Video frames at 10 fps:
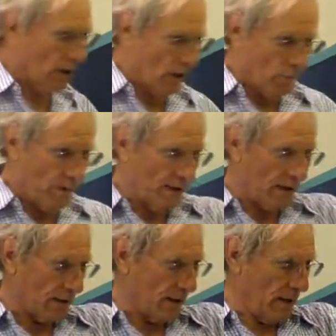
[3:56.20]
we
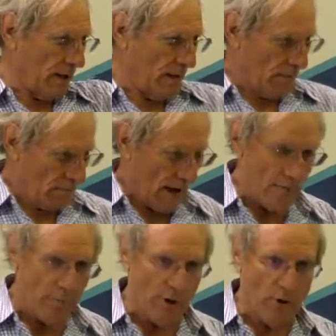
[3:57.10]
get the
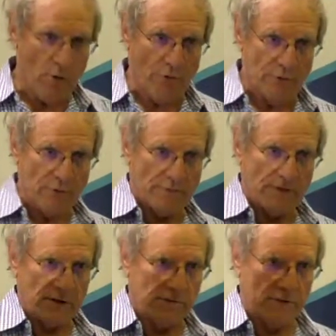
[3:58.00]
apotheosis of
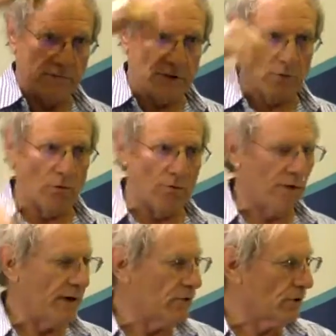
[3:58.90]
this from dear old
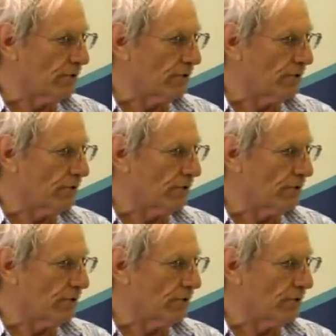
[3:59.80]
Francis